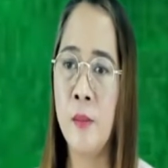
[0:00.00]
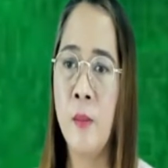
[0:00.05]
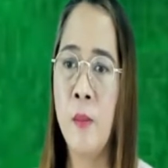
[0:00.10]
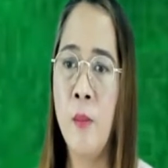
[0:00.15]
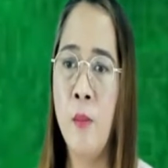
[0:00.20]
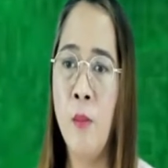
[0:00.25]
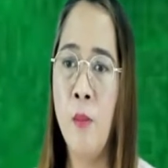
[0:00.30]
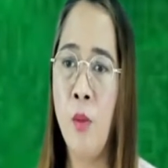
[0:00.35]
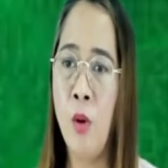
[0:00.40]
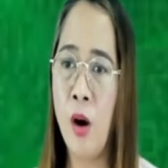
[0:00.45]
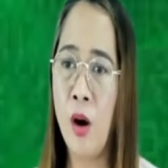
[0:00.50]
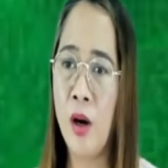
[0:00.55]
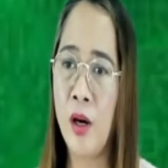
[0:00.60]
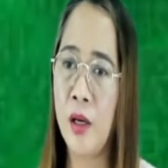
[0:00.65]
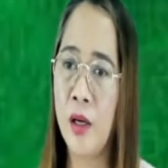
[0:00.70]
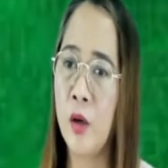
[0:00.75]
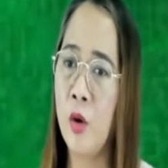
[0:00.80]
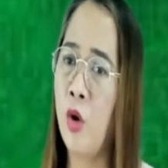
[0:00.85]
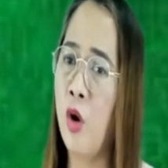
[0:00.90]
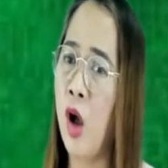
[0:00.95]

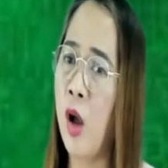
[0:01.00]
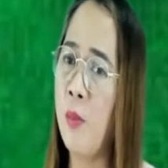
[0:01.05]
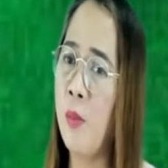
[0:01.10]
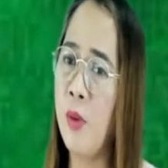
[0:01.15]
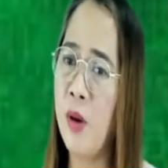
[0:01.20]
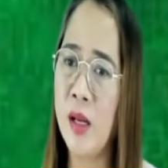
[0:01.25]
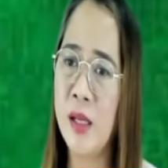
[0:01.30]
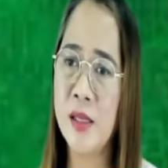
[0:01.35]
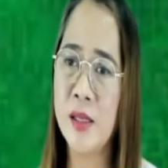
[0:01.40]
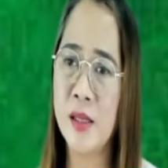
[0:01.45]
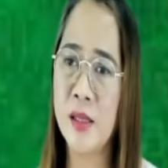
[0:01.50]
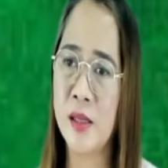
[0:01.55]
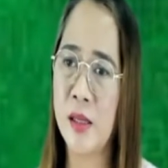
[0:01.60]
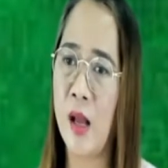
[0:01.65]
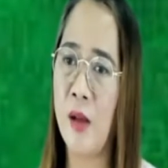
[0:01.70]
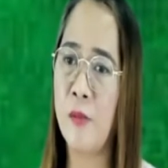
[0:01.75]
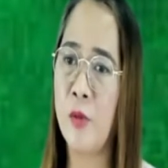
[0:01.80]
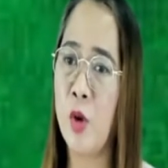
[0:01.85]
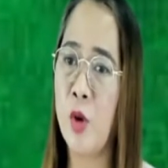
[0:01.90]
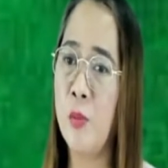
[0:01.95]
More commonly,
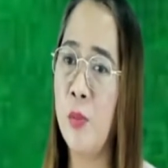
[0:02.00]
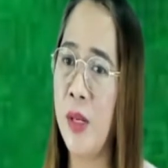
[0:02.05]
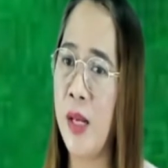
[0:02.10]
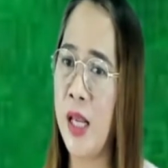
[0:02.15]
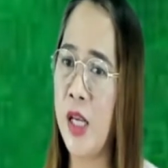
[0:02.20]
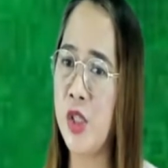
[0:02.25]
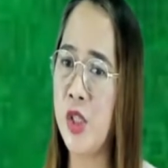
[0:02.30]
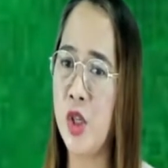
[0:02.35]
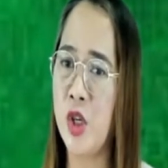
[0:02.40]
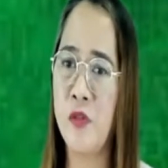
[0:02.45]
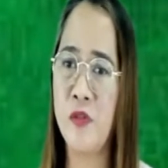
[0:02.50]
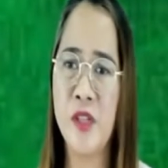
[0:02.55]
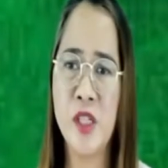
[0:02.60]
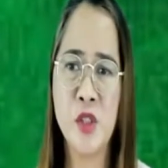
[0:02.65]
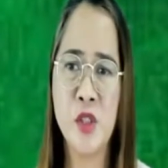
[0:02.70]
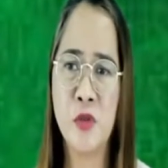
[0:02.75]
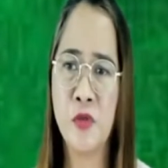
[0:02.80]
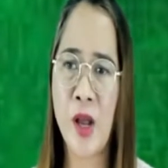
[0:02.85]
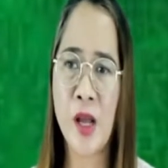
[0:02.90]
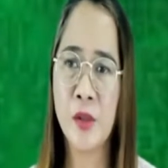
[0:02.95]
some combination of these
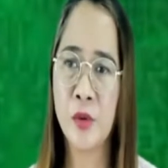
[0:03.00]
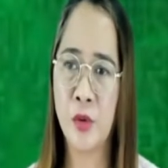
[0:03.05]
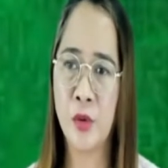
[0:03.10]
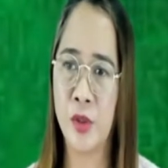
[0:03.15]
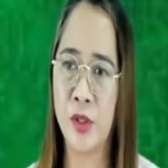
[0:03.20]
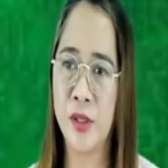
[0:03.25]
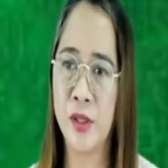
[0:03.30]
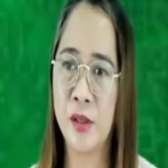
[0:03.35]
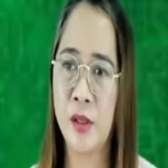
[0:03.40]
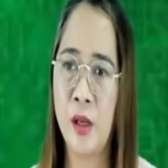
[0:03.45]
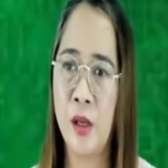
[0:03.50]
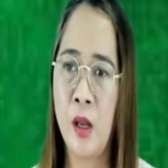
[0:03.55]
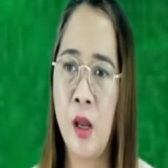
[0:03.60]
factors.